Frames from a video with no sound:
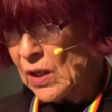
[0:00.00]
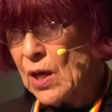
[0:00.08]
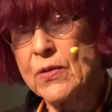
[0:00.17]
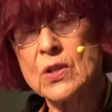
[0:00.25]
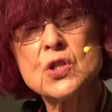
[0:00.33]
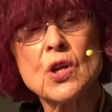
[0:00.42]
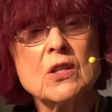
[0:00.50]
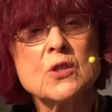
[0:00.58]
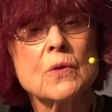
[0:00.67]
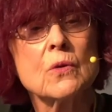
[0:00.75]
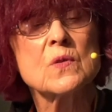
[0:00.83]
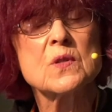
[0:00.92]
The
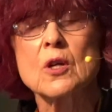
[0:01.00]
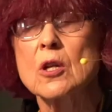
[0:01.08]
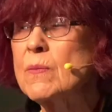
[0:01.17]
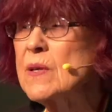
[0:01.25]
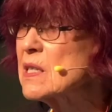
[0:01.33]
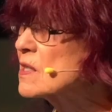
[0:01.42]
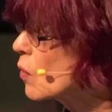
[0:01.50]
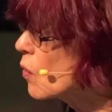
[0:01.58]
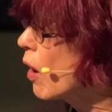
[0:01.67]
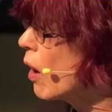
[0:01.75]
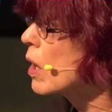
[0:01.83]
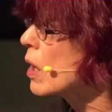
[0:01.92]
judgment was going to be so
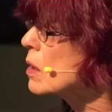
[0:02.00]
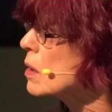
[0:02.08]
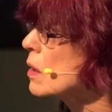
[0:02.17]
hard